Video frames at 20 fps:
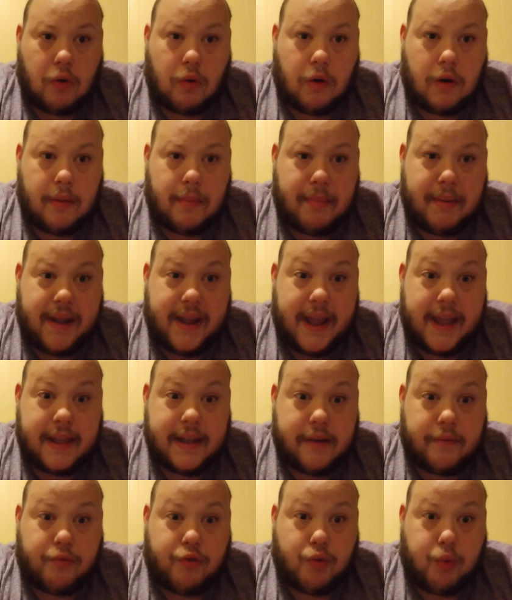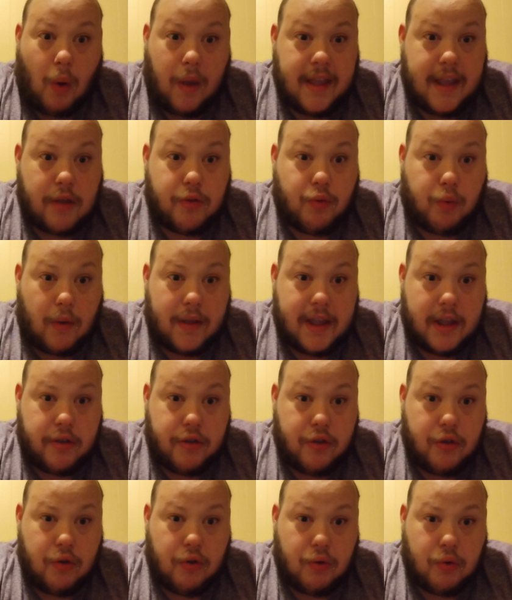or the beginning of
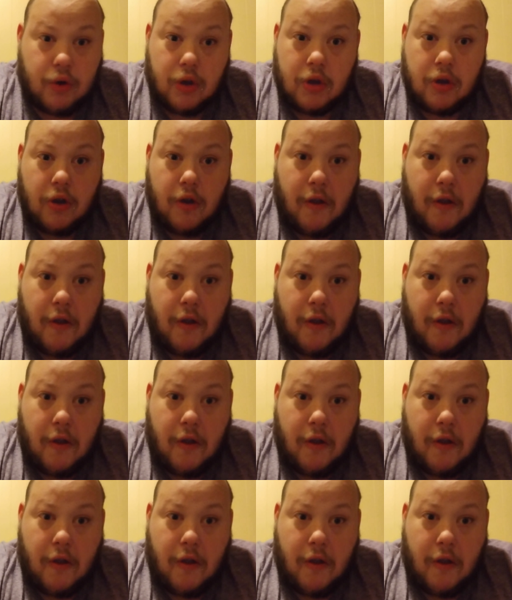2022.